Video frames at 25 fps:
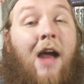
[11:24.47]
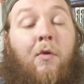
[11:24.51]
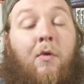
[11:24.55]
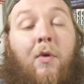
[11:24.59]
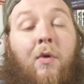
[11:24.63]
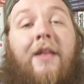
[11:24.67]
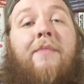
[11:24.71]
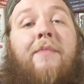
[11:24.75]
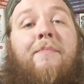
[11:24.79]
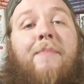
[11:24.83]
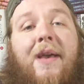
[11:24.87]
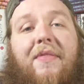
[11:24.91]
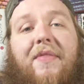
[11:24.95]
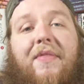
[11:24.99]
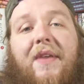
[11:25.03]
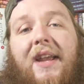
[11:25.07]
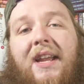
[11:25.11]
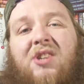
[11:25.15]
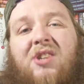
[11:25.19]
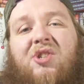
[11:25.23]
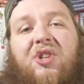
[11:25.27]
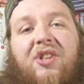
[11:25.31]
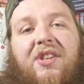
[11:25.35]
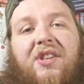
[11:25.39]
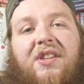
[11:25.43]
I will admit
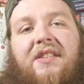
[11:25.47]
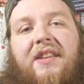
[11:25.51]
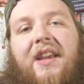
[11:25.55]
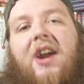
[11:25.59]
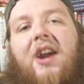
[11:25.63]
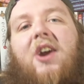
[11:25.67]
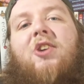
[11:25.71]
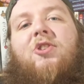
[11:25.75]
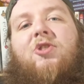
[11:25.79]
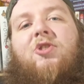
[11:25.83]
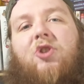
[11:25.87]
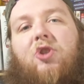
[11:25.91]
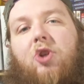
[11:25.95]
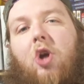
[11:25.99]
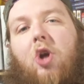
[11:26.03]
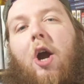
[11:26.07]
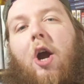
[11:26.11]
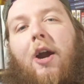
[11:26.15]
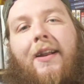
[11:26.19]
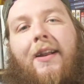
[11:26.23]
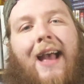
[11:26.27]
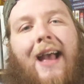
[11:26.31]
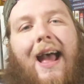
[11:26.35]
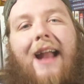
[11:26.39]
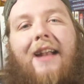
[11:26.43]
that each of these characters
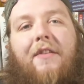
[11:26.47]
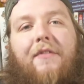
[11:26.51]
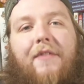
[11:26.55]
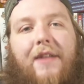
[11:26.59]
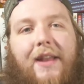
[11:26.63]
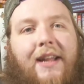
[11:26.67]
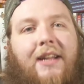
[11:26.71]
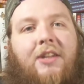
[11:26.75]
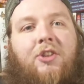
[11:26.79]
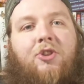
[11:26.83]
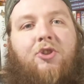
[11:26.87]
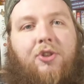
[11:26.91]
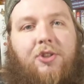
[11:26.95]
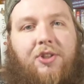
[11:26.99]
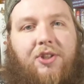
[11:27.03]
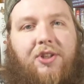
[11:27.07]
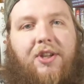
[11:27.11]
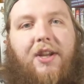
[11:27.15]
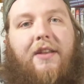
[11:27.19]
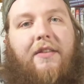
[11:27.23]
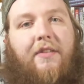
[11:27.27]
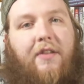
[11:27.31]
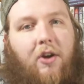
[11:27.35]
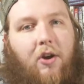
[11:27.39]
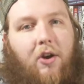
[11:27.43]
are kind of
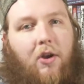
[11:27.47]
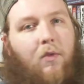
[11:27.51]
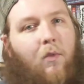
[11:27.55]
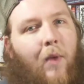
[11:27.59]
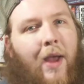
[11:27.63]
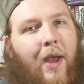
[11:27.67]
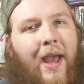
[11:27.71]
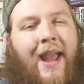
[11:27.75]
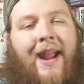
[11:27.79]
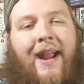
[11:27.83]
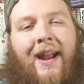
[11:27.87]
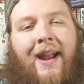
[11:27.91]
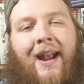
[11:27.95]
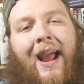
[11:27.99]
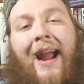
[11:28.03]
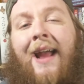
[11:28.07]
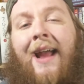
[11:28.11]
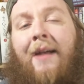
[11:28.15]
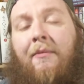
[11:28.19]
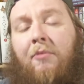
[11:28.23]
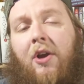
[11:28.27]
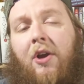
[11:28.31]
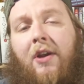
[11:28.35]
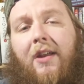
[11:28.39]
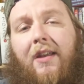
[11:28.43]
interesting in their own way, and I
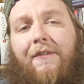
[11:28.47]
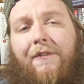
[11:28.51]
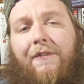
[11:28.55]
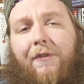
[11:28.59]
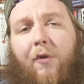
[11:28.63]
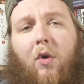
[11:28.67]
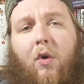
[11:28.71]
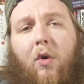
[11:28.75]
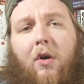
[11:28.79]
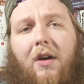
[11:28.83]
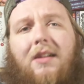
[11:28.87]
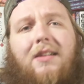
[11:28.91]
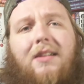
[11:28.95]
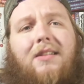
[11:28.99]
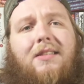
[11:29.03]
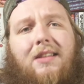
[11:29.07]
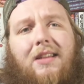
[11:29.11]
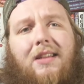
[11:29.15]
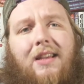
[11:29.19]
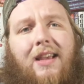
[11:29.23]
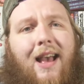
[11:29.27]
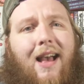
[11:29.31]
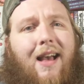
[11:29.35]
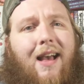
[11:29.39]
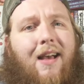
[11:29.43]
am looking forward to
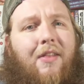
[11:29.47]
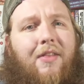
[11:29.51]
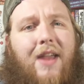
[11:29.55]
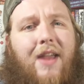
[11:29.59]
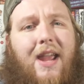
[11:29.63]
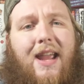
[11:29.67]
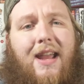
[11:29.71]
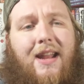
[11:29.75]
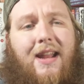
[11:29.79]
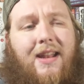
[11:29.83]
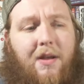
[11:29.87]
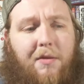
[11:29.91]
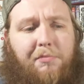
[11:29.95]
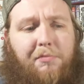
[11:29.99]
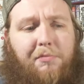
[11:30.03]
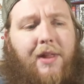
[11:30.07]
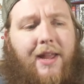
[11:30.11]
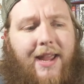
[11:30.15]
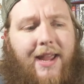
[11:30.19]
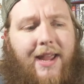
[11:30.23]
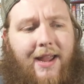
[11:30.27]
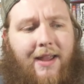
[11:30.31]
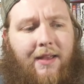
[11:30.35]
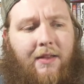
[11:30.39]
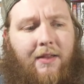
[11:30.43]
see how they end up
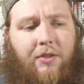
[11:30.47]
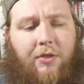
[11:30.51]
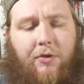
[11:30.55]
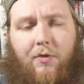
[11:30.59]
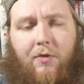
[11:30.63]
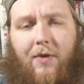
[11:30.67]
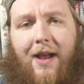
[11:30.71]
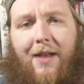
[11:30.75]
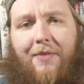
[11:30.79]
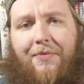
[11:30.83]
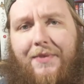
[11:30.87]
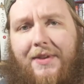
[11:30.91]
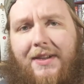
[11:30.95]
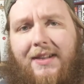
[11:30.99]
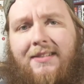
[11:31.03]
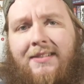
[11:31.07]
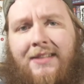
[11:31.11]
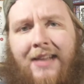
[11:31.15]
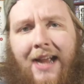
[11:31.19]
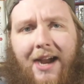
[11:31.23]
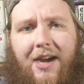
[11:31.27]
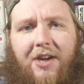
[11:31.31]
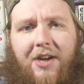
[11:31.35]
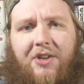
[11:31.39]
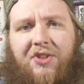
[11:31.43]
playing throughout the
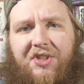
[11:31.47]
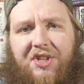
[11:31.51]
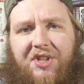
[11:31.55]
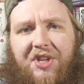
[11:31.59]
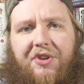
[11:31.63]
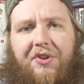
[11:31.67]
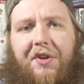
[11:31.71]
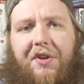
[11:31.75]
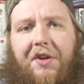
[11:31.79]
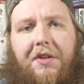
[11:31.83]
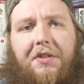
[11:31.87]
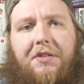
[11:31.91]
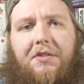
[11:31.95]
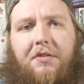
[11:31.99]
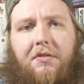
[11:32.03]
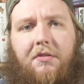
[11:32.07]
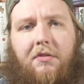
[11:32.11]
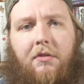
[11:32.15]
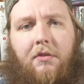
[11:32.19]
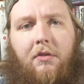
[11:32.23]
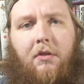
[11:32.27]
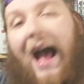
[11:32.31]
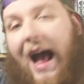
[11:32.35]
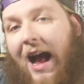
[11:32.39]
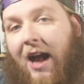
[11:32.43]
entire series.
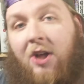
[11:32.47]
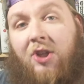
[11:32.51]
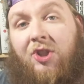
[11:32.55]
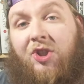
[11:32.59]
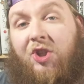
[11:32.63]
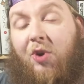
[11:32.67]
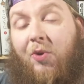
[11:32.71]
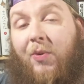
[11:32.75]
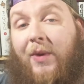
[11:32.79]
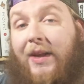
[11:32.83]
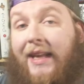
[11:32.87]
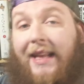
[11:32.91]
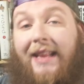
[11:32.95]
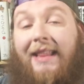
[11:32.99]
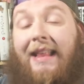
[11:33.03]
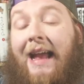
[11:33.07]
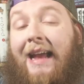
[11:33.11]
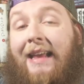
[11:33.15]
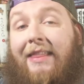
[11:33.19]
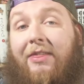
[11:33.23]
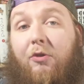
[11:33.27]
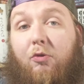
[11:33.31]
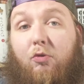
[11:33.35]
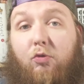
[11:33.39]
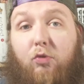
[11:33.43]
I also really
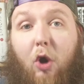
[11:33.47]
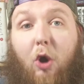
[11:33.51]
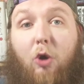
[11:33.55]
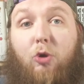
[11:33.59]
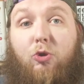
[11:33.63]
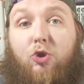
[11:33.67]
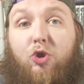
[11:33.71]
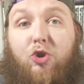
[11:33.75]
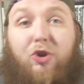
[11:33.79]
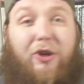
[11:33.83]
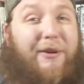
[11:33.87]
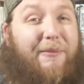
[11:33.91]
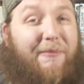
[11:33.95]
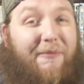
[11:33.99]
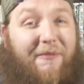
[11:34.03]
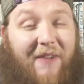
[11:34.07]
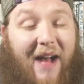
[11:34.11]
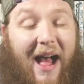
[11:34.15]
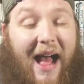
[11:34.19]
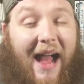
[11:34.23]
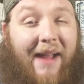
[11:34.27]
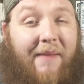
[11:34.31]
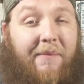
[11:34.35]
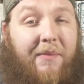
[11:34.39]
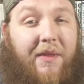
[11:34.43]
like the road trip
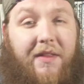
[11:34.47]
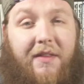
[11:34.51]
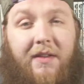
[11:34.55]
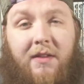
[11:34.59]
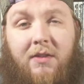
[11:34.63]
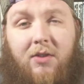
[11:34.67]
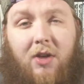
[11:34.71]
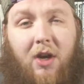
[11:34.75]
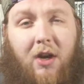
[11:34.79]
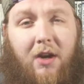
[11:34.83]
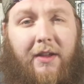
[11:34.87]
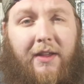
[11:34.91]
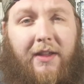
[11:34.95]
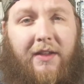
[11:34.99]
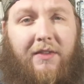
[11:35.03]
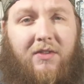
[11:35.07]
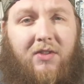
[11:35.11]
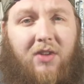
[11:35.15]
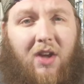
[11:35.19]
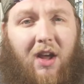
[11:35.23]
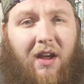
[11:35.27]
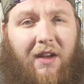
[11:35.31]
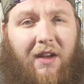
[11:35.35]
vibe that this arc gives